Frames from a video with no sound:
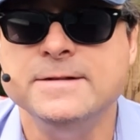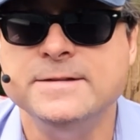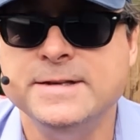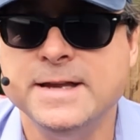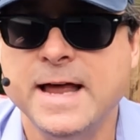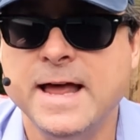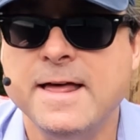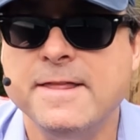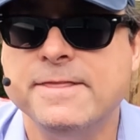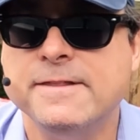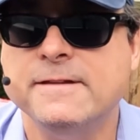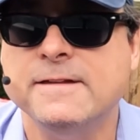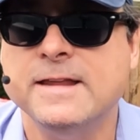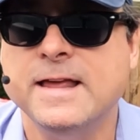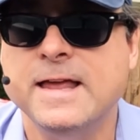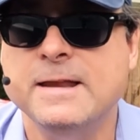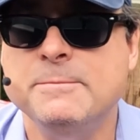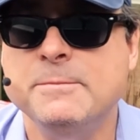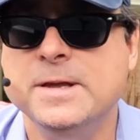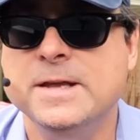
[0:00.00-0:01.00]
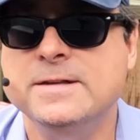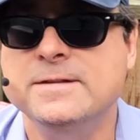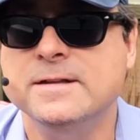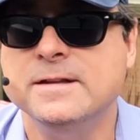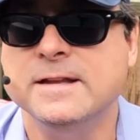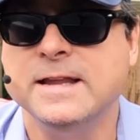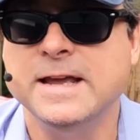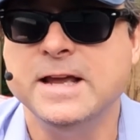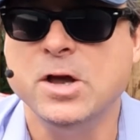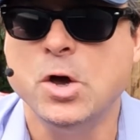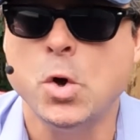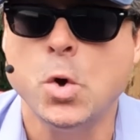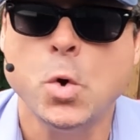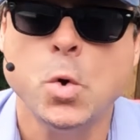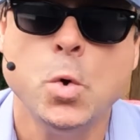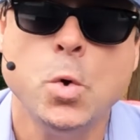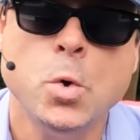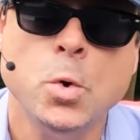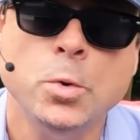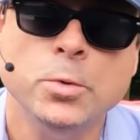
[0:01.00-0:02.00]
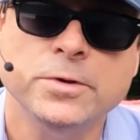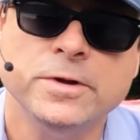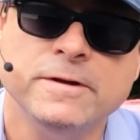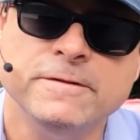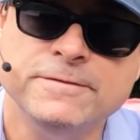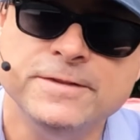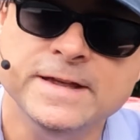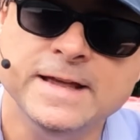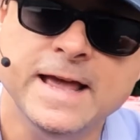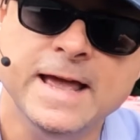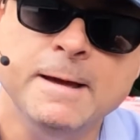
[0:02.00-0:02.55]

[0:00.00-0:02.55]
death led me to lay hold of the